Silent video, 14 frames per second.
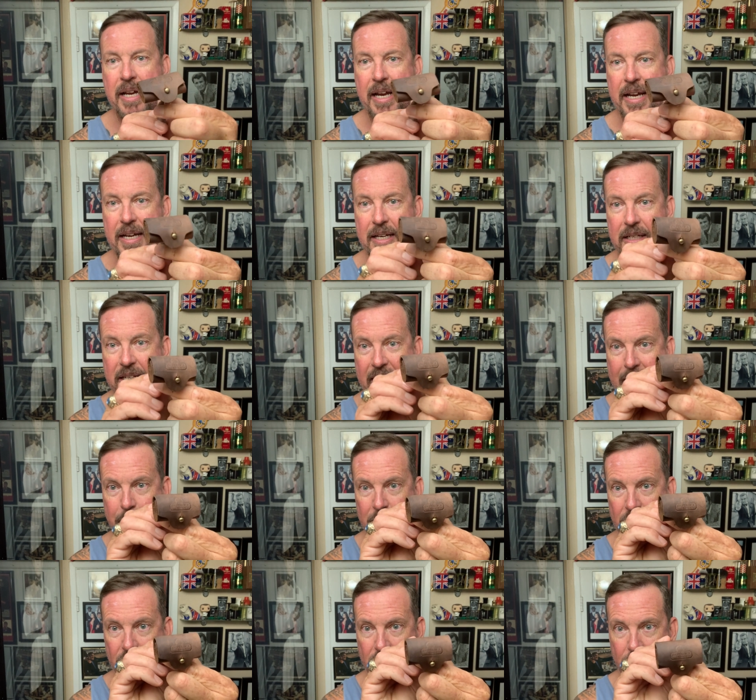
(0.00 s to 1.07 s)
And
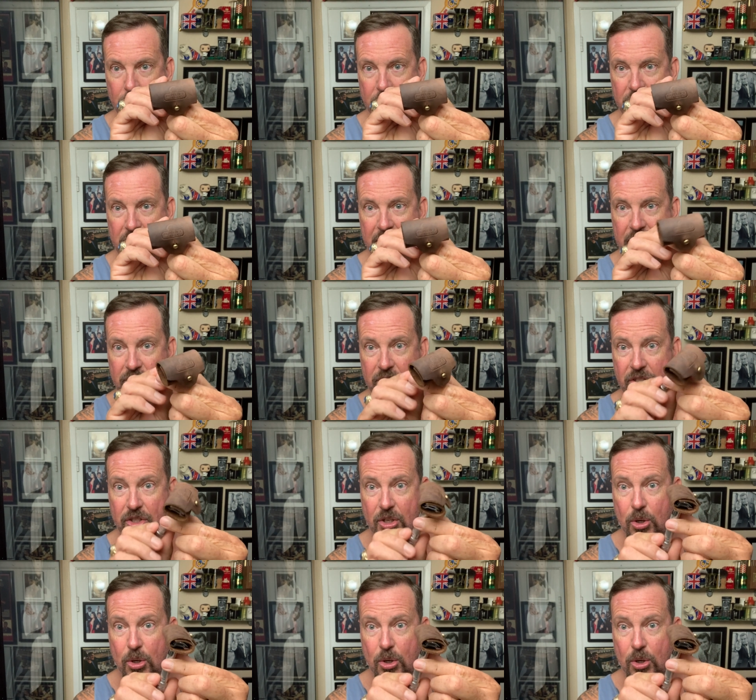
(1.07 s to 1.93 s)
Captain's Choice has this